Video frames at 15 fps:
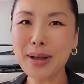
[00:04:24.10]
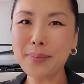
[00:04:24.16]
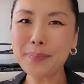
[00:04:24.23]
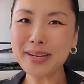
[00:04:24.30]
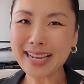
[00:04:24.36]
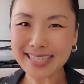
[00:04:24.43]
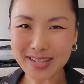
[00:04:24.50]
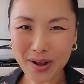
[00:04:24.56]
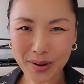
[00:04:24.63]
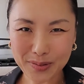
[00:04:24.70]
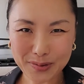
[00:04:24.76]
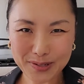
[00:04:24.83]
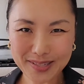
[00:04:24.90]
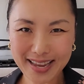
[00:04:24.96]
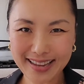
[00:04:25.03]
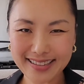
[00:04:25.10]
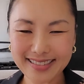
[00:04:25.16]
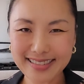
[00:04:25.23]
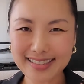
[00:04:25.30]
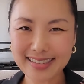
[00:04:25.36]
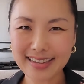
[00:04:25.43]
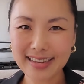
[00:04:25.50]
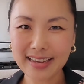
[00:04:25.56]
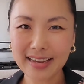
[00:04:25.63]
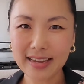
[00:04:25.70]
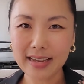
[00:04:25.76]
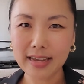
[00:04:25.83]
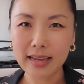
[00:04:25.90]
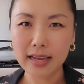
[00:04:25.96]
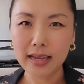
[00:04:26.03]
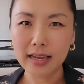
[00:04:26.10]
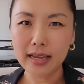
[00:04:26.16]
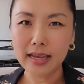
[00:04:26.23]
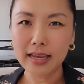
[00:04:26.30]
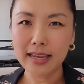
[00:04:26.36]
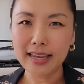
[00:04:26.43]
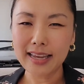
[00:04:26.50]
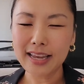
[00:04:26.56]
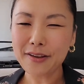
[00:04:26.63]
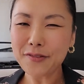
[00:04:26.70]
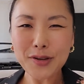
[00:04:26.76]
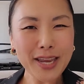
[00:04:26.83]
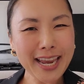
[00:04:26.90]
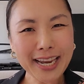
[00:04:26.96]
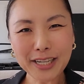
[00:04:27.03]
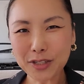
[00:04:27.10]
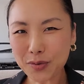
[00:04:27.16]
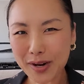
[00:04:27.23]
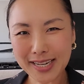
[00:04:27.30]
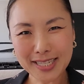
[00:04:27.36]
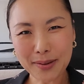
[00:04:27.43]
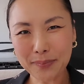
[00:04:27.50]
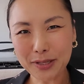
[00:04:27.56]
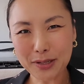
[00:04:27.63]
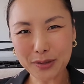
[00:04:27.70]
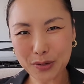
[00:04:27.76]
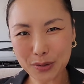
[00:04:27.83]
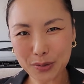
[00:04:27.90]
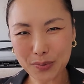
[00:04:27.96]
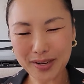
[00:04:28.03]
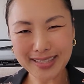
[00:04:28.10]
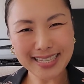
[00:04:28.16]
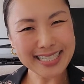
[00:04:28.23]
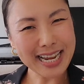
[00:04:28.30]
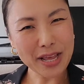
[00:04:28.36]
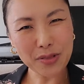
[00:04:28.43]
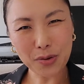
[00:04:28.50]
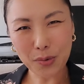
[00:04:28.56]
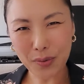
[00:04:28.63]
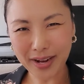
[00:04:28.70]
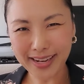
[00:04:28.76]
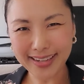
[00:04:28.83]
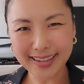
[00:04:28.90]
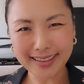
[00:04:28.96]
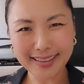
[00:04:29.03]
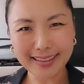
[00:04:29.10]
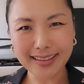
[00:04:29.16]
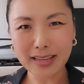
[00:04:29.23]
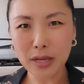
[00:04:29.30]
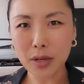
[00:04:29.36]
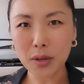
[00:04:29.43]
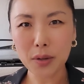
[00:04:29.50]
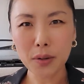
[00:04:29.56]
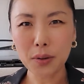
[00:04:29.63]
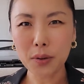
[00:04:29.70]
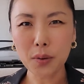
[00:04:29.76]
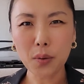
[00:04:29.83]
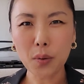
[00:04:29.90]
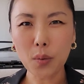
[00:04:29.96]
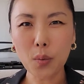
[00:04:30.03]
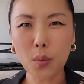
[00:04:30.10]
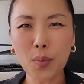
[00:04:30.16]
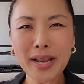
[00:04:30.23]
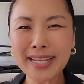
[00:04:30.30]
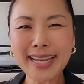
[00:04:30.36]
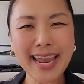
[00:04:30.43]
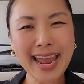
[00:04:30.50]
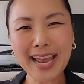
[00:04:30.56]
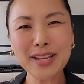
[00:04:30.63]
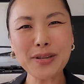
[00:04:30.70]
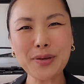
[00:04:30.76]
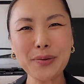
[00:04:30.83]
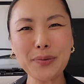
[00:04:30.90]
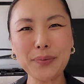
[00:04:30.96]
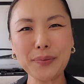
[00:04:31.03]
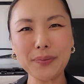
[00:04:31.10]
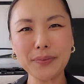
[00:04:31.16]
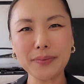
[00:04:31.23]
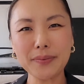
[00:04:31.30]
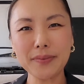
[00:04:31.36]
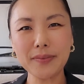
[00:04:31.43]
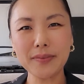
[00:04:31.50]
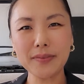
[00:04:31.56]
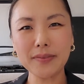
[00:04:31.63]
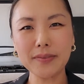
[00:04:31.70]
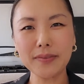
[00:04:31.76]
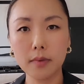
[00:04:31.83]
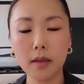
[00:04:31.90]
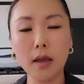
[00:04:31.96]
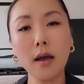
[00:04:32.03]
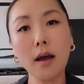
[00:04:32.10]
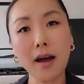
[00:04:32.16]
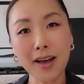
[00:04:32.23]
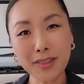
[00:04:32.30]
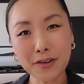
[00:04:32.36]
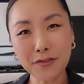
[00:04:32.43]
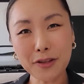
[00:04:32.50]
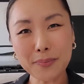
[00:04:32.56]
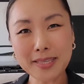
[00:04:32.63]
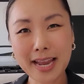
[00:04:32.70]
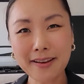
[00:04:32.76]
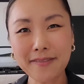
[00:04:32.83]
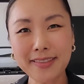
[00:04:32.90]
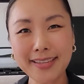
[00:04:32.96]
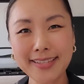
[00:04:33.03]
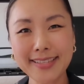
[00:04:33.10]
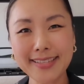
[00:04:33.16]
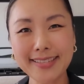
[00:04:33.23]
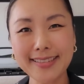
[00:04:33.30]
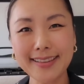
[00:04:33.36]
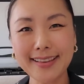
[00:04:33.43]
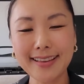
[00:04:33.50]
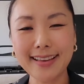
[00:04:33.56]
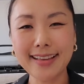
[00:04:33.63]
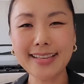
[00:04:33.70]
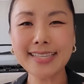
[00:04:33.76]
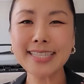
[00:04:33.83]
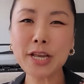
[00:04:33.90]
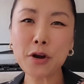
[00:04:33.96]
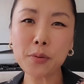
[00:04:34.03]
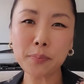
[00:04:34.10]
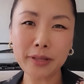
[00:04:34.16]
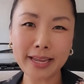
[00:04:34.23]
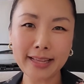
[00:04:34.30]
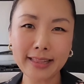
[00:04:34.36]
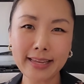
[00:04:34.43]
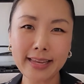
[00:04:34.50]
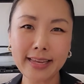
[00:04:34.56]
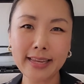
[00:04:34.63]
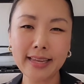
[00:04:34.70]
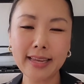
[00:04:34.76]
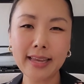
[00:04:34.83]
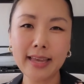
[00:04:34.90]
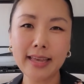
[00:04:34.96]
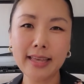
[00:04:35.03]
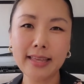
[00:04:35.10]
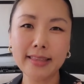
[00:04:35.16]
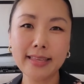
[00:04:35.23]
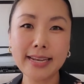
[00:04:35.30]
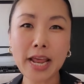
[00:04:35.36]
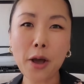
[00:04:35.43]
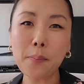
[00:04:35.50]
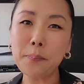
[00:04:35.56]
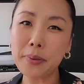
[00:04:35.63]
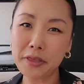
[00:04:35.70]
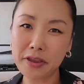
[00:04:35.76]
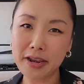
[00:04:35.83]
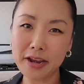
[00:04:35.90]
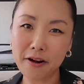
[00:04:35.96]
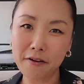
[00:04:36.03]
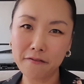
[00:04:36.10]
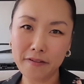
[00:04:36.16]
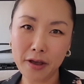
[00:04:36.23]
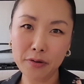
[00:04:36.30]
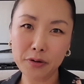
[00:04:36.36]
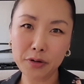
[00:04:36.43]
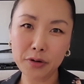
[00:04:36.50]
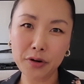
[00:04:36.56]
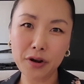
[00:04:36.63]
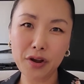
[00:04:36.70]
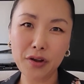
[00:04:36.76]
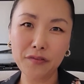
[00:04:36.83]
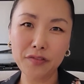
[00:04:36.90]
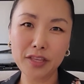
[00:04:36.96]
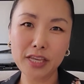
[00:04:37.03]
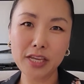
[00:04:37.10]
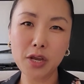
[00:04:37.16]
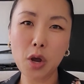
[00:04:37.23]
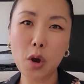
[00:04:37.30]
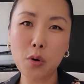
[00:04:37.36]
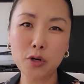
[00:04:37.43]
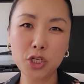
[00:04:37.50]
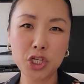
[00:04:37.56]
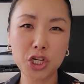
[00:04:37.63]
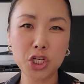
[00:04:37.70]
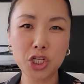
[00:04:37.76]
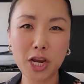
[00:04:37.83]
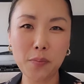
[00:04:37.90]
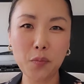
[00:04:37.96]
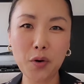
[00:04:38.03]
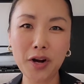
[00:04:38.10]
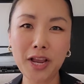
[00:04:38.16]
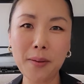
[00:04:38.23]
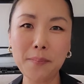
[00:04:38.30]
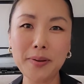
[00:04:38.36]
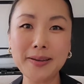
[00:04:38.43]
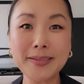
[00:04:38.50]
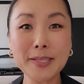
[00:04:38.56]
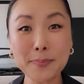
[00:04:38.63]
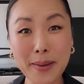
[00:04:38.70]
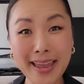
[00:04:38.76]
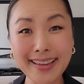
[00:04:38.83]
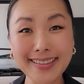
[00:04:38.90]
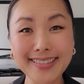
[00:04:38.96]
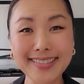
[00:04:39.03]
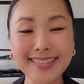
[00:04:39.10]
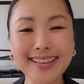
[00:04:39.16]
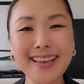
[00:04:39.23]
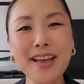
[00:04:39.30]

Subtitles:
But as the author says, if you can't try something new in the 10th grade, when can you? On the flip side of this, Sarah Blakely, the now billionaire founder of the OG shapewear company Spanx,